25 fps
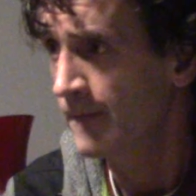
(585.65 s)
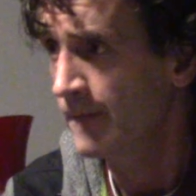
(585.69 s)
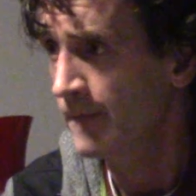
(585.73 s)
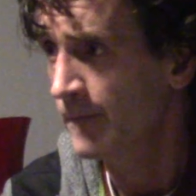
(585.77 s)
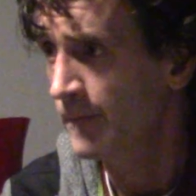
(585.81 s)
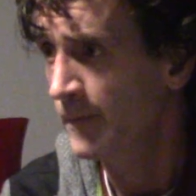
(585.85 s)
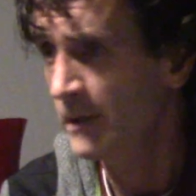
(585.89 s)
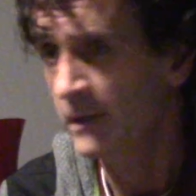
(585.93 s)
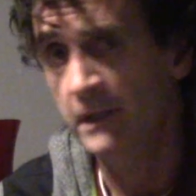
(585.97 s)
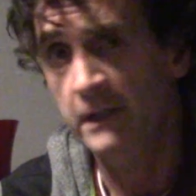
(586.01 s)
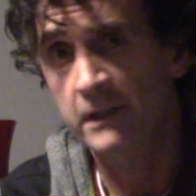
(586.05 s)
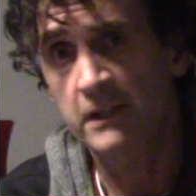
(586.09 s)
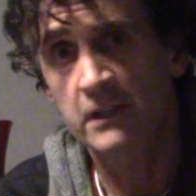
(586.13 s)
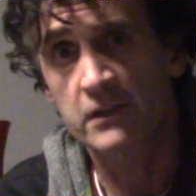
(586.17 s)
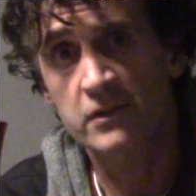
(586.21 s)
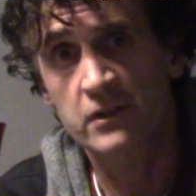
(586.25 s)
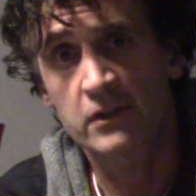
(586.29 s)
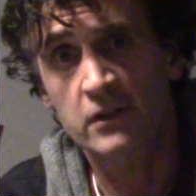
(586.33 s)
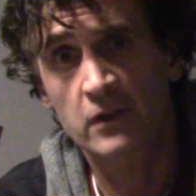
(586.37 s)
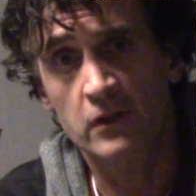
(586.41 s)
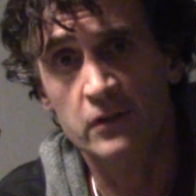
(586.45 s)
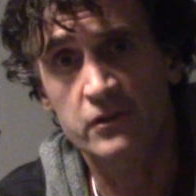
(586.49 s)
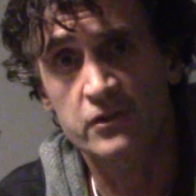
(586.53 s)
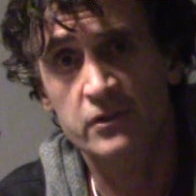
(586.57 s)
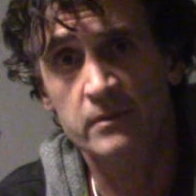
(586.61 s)
But it doesn't
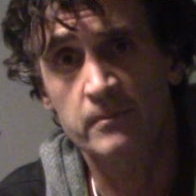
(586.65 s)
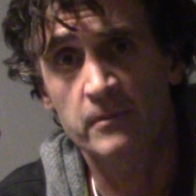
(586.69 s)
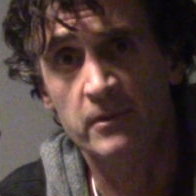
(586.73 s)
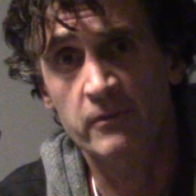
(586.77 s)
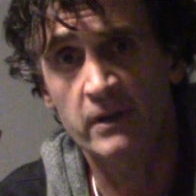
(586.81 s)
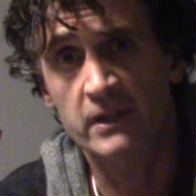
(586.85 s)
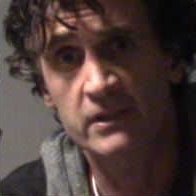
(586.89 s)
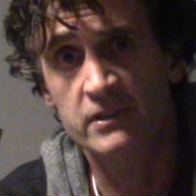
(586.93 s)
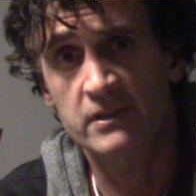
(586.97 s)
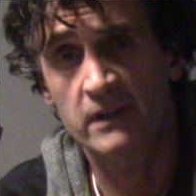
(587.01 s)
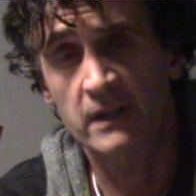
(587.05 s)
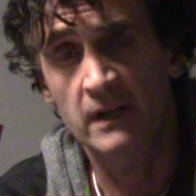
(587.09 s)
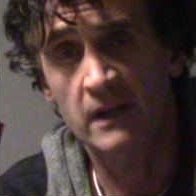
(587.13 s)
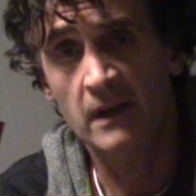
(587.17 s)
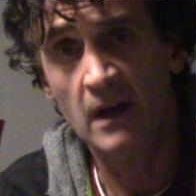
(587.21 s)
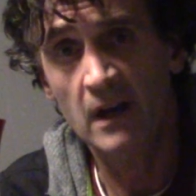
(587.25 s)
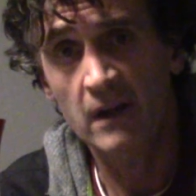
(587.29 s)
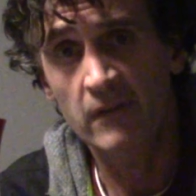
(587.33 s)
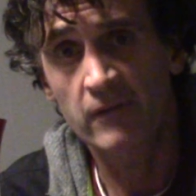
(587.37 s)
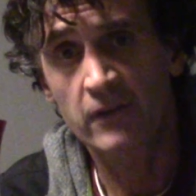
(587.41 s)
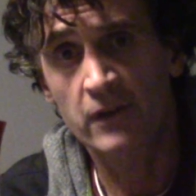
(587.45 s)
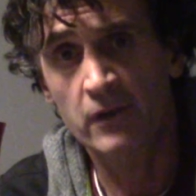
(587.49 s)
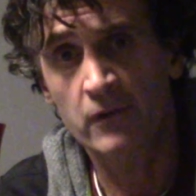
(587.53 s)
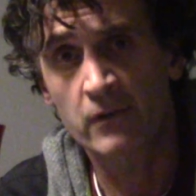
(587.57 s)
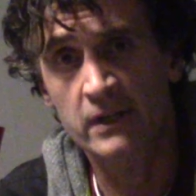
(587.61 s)
cost them the rest of their
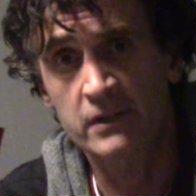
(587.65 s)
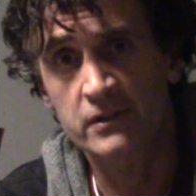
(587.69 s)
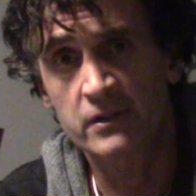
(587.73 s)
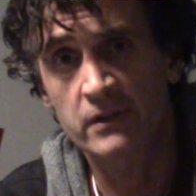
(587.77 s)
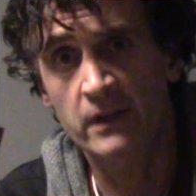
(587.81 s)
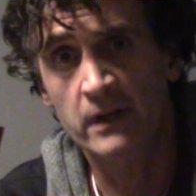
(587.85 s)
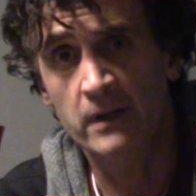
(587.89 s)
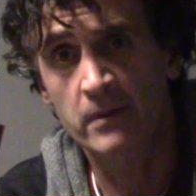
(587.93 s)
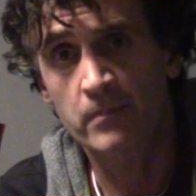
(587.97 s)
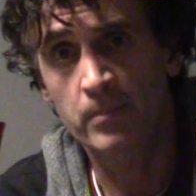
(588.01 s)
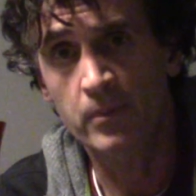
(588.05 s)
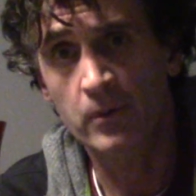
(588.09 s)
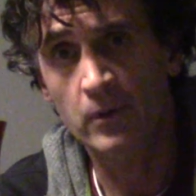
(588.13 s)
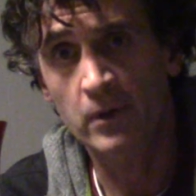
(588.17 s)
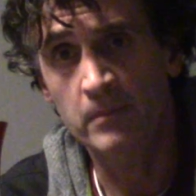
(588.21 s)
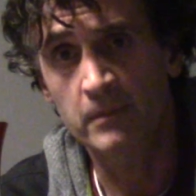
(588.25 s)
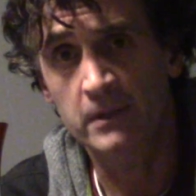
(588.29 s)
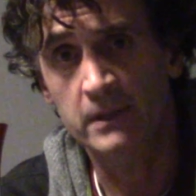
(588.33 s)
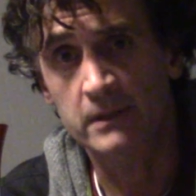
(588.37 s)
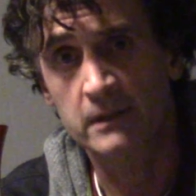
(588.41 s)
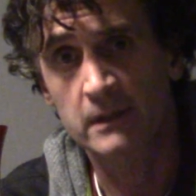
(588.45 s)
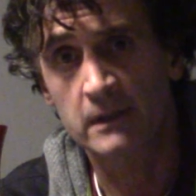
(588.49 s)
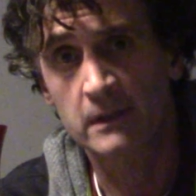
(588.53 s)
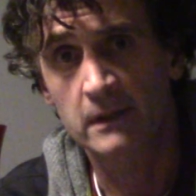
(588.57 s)
life and the rest of their employment.